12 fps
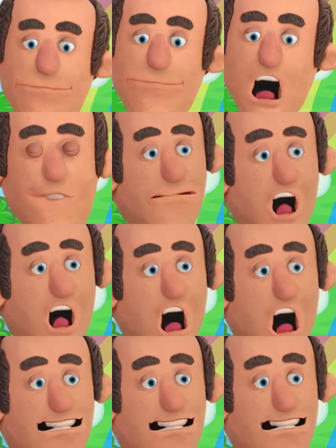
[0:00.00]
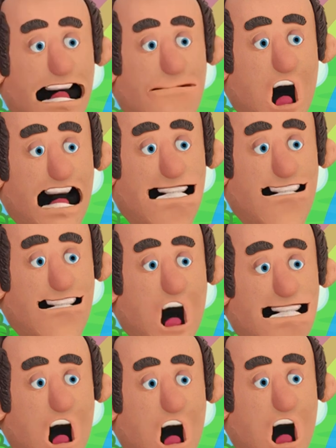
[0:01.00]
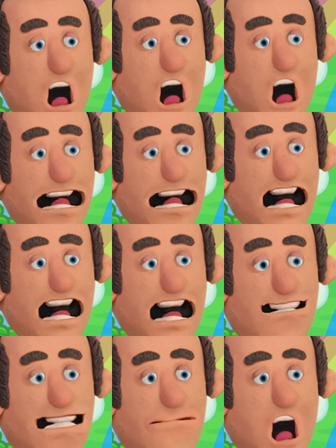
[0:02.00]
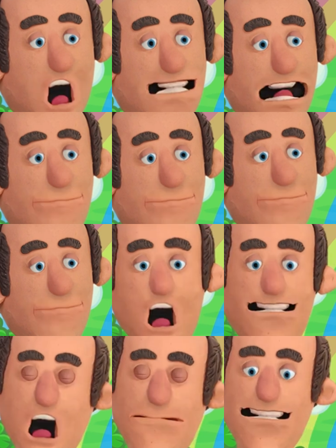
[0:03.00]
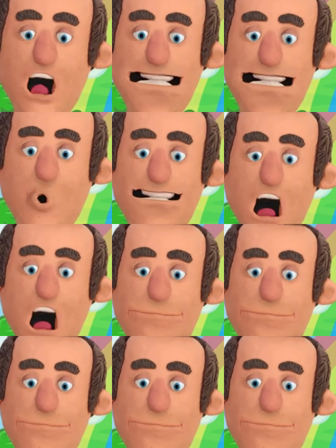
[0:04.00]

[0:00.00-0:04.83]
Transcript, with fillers: If a person is accumulating unnecessary fat in the body, it helps to reduce it.